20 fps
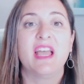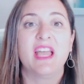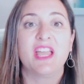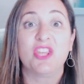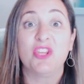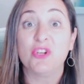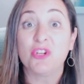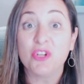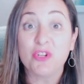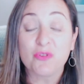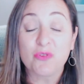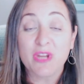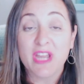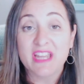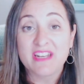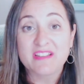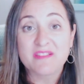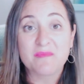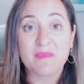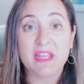You can
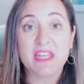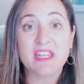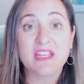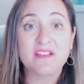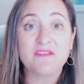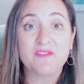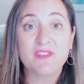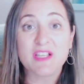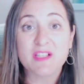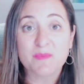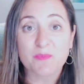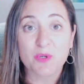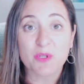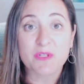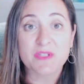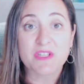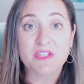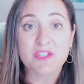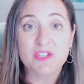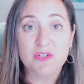create as many of these
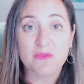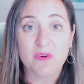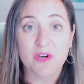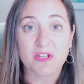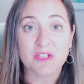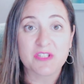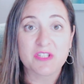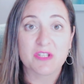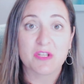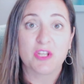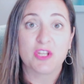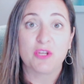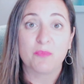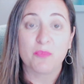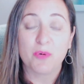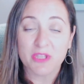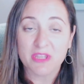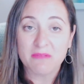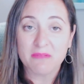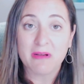books as you want. You
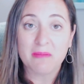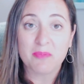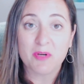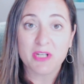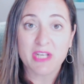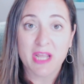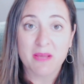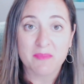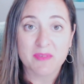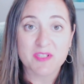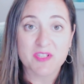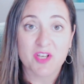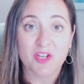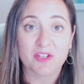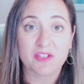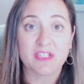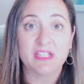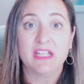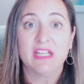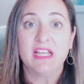put them up on
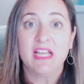Amazon.